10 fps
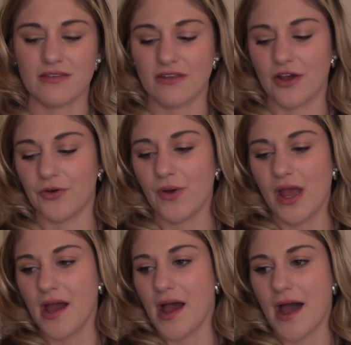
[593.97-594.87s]
So
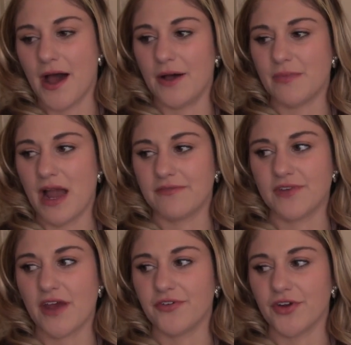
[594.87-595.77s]
I've
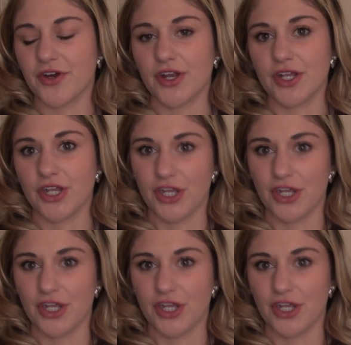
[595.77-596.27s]
never